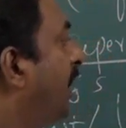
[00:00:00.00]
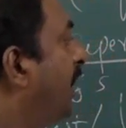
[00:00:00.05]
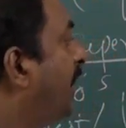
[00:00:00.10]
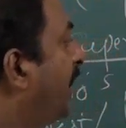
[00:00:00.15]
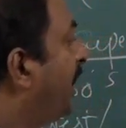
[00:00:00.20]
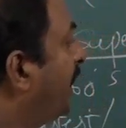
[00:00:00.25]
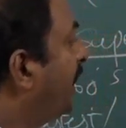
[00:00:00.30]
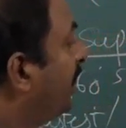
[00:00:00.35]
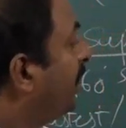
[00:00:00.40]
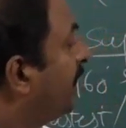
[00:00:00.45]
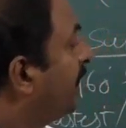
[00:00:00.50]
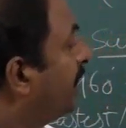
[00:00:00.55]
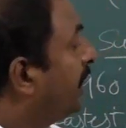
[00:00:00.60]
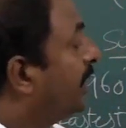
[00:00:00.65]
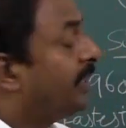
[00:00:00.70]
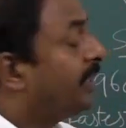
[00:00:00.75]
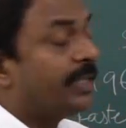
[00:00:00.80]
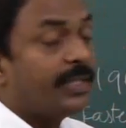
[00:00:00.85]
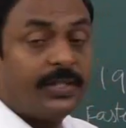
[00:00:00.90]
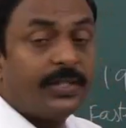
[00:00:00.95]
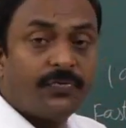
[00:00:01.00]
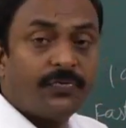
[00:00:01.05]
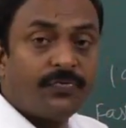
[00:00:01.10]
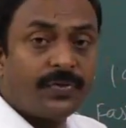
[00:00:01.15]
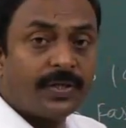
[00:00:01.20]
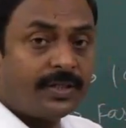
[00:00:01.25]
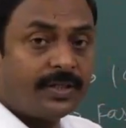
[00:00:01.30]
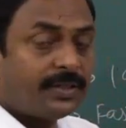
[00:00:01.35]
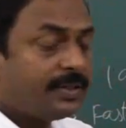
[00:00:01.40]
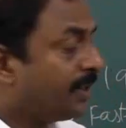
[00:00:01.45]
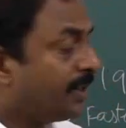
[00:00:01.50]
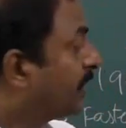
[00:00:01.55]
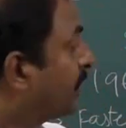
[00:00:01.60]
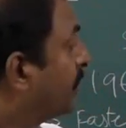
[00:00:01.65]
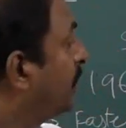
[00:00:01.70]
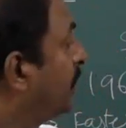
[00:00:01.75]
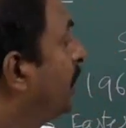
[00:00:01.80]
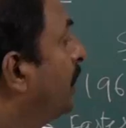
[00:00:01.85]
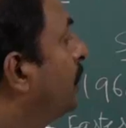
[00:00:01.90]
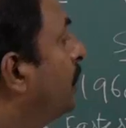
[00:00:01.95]
and in the defense,
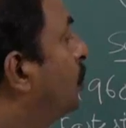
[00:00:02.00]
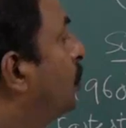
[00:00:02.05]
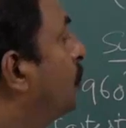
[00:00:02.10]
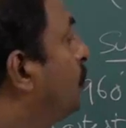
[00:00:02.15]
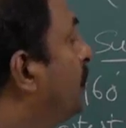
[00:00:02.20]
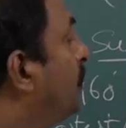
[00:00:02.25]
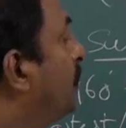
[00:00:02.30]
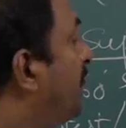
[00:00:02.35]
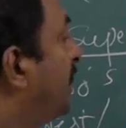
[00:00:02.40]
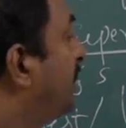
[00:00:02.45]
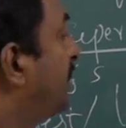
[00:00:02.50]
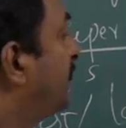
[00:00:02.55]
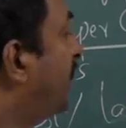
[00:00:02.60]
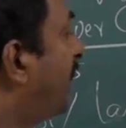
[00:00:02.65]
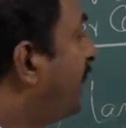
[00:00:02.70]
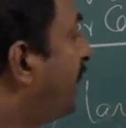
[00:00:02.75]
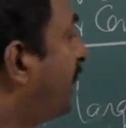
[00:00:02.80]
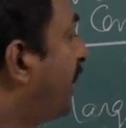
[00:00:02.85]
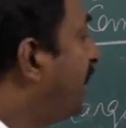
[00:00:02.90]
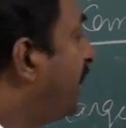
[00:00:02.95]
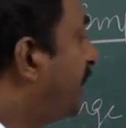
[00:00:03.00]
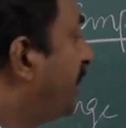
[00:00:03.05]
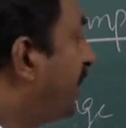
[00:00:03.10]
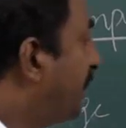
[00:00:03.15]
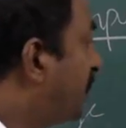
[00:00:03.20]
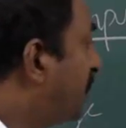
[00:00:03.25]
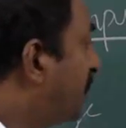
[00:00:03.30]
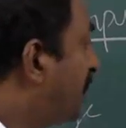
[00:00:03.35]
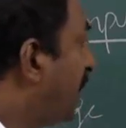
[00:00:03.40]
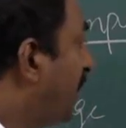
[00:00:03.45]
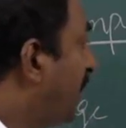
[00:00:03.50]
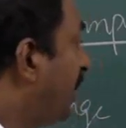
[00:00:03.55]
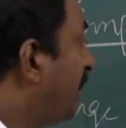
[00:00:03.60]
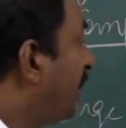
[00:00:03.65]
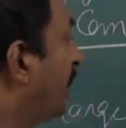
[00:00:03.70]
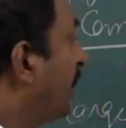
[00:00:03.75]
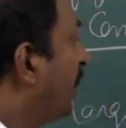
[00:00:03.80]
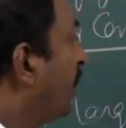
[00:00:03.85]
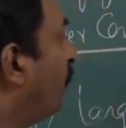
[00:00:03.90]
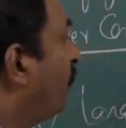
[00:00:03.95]
to design and
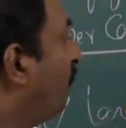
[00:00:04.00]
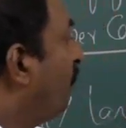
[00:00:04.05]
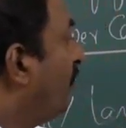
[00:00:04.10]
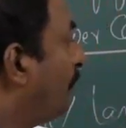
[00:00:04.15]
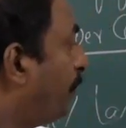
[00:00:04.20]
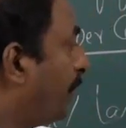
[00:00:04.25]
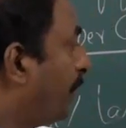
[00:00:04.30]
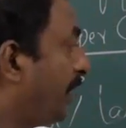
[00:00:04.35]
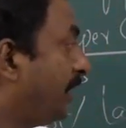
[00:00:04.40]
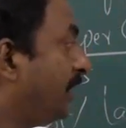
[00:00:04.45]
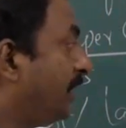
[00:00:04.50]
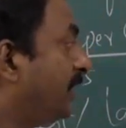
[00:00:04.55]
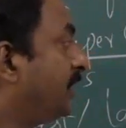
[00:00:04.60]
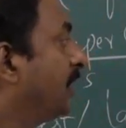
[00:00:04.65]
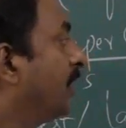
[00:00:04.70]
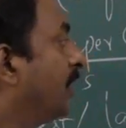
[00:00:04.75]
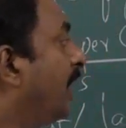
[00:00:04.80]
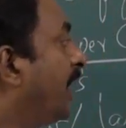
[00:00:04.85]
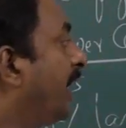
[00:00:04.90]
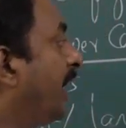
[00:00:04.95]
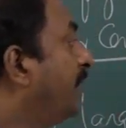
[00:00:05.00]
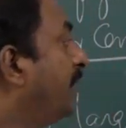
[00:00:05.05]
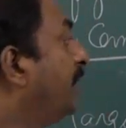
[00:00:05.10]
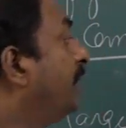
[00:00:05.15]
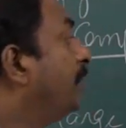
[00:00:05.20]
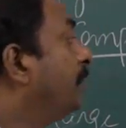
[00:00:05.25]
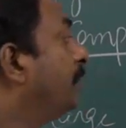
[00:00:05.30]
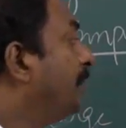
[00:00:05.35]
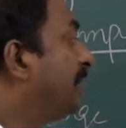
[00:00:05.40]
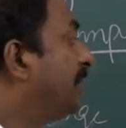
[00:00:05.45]
testing weapons and